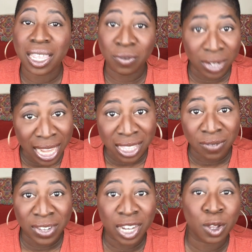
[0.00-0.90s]
If you like the
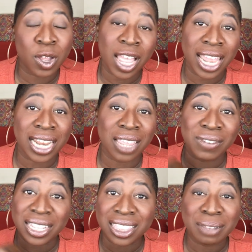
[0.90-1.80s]
video, go ahead and give
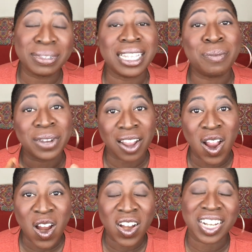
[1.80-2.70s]
it a thumbs up and a
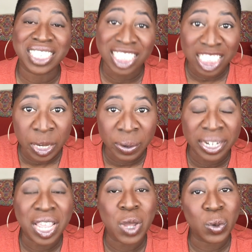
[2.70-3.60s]
heart and share it
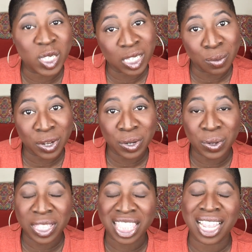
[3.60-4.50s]
with someone who
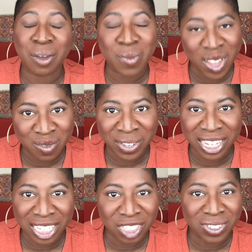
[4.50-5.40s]
you think might be
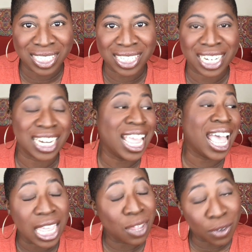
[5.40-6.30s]
interested.
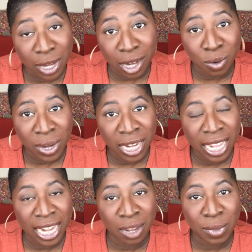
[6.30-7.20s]
If you're not already
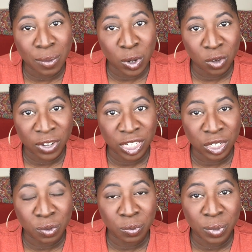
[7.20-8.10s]
getting my
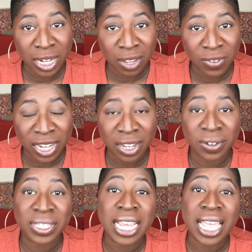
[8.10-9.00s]
Motivational Monday
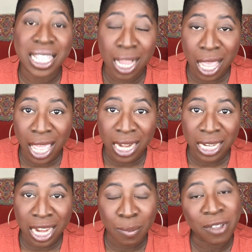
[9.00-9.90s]
videos, then go ahead and
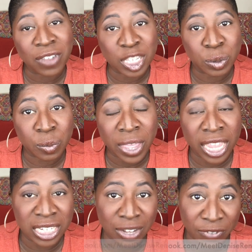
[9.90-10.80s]
like my Facebook
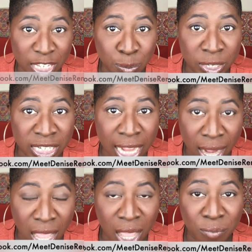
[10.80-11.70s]
page at
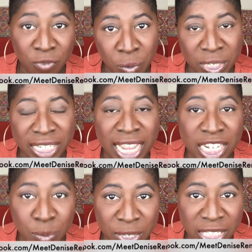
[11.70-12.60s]
facebook.com forward
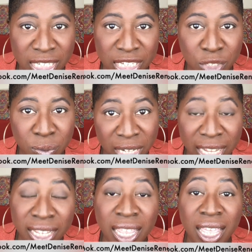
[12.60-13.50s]
slash meet Denise Renee.